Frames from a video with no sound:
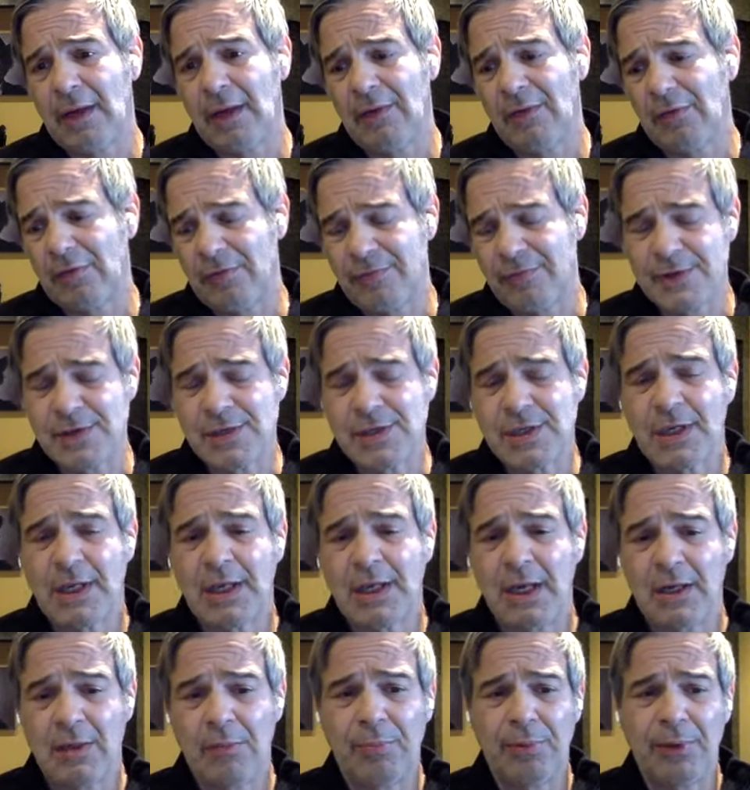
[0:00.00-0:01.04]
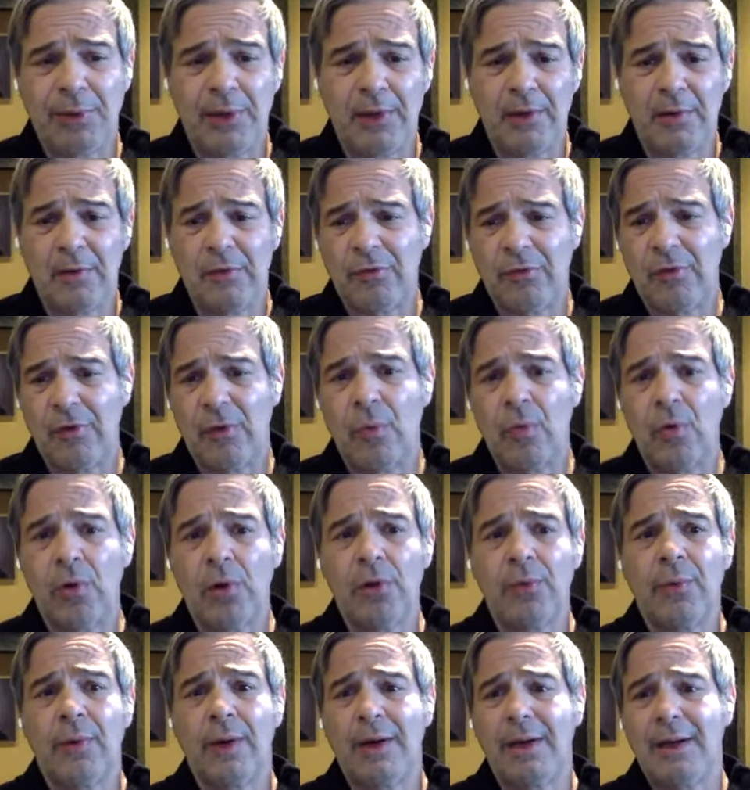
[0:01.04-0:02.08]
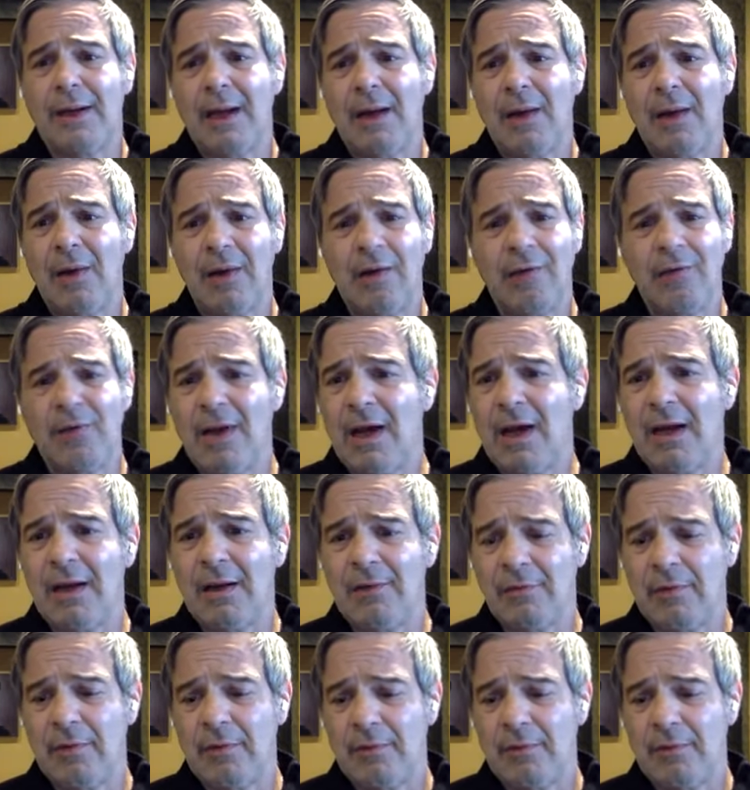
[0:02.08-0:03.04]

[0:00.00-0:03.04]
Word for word: and sophisticated players in the world right now have not